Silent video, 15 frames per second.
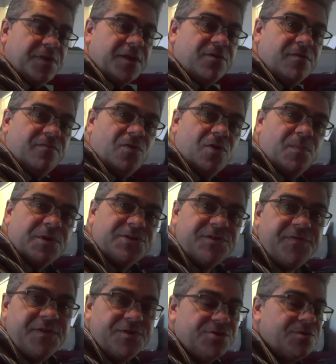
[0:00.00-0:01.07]
thank you very
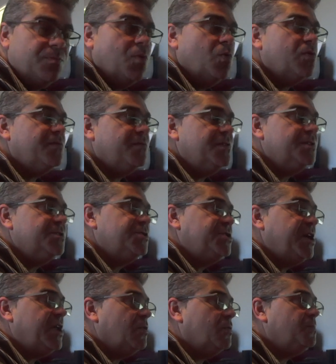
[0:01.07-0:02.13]
much for your support for
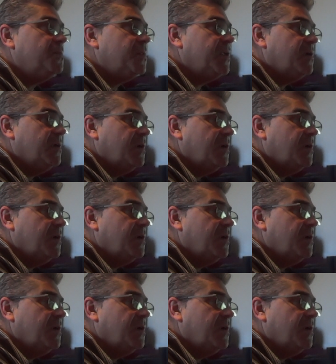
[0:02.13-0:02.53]
this channel.